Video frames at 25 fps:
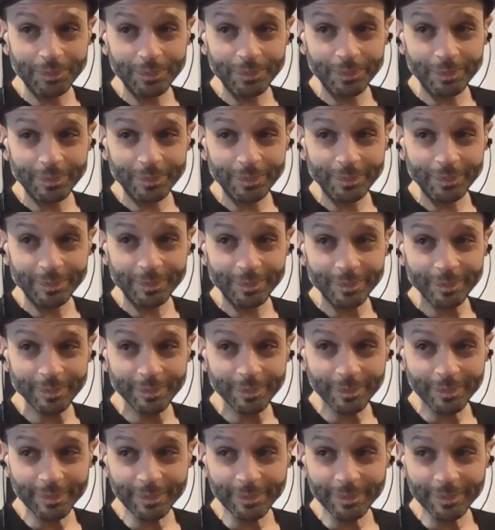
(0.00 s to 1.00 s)

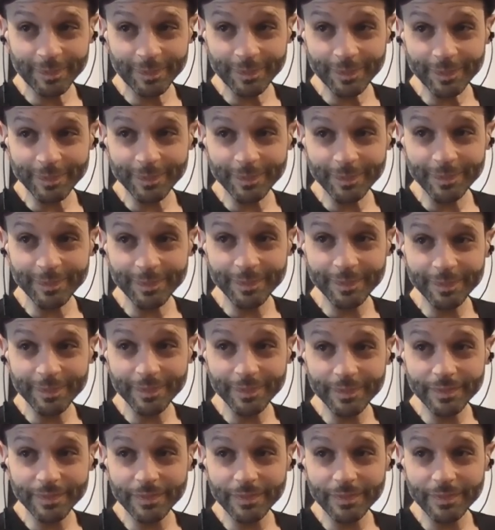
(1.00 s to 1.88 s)
Nothing is said.